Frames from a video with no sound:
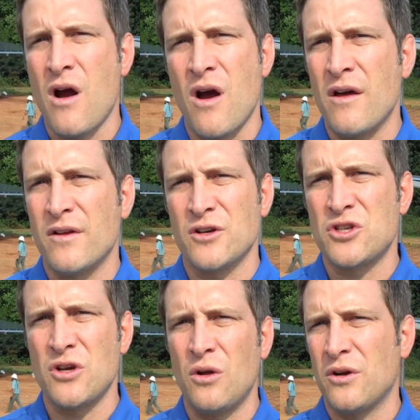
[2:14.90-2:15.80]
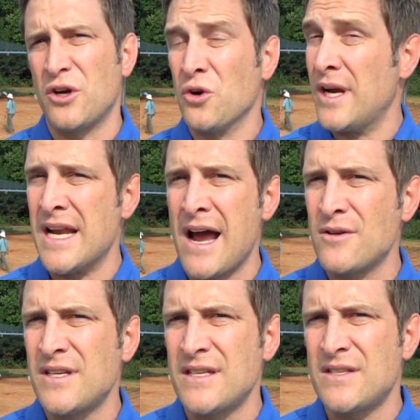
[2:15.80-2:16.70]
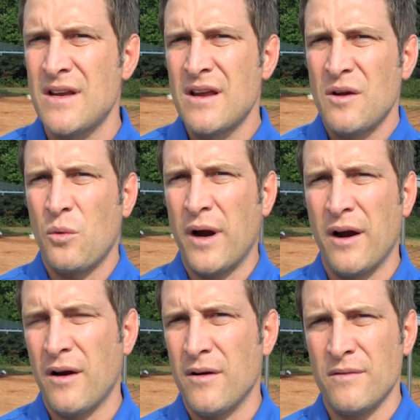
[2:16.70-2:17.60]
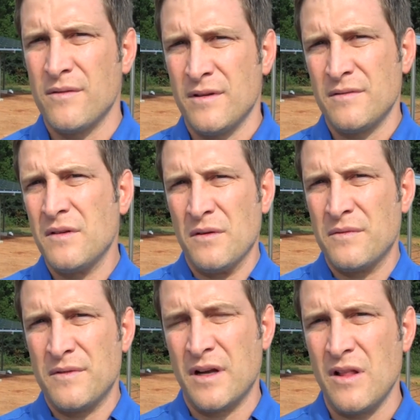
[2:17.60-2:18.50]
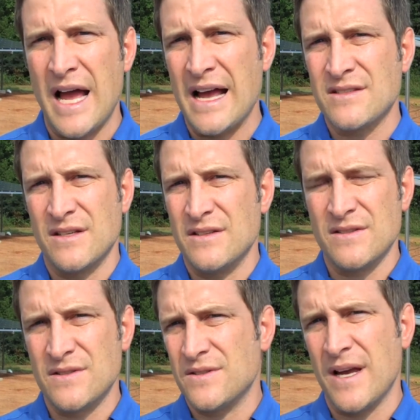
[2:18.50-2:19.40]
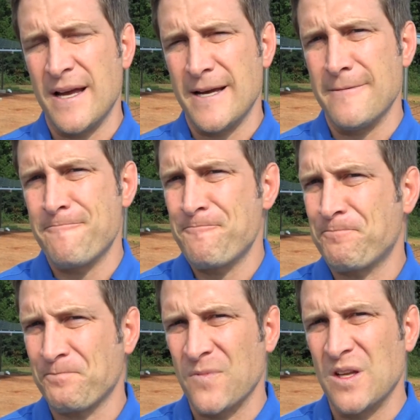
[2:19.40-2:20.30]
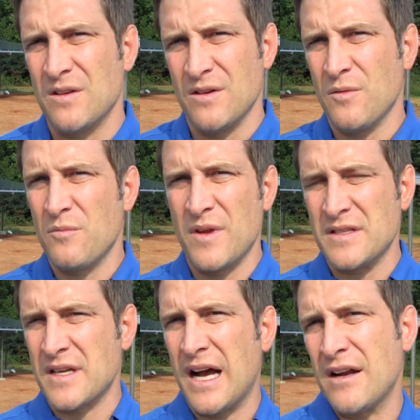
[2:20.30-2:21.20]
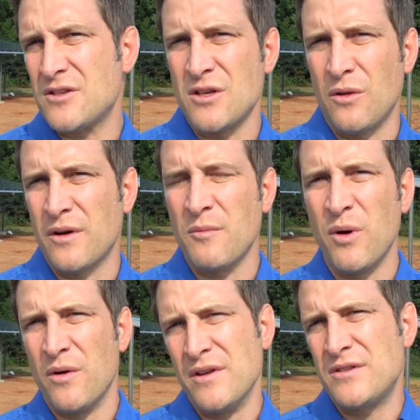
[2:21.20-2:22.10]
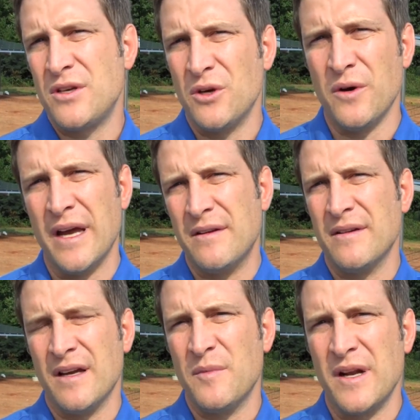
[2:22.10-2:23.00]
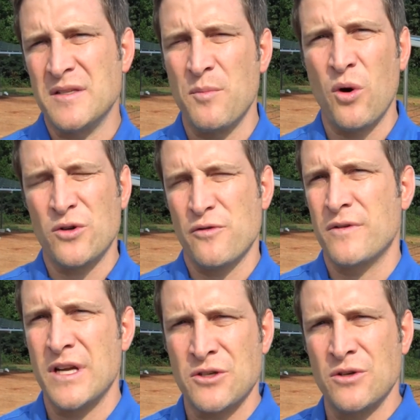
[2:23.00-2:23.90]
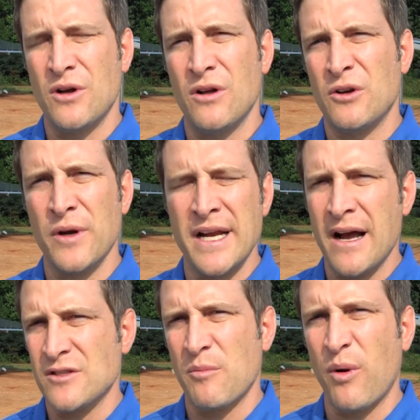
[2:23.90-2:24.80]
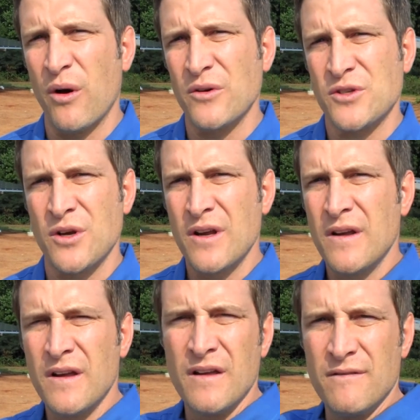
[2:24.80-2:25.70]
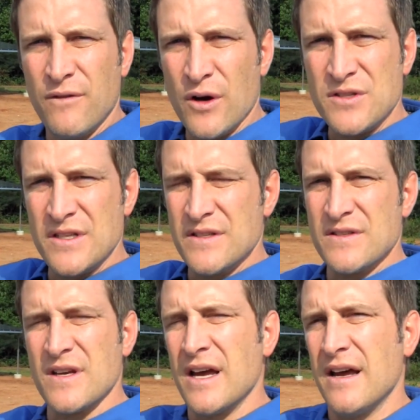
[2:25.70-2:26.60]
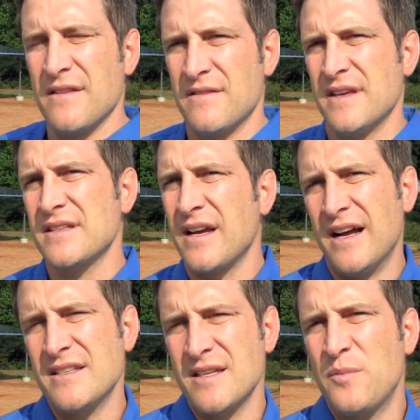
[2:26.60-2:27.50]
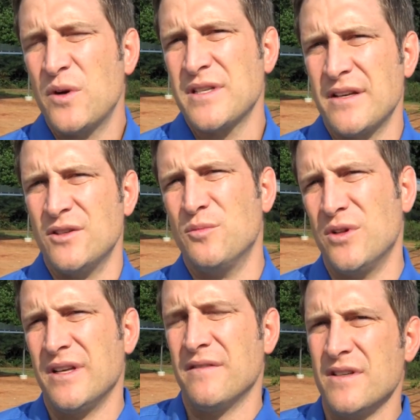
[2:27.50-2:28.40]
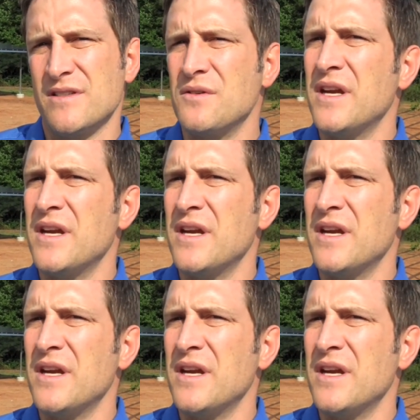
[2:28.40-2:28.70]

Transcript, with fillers: are other solar greenhouses where the glass is it's got a solar component to it, but it's a more traditional greenhouse approach versus this concept, which I do believe is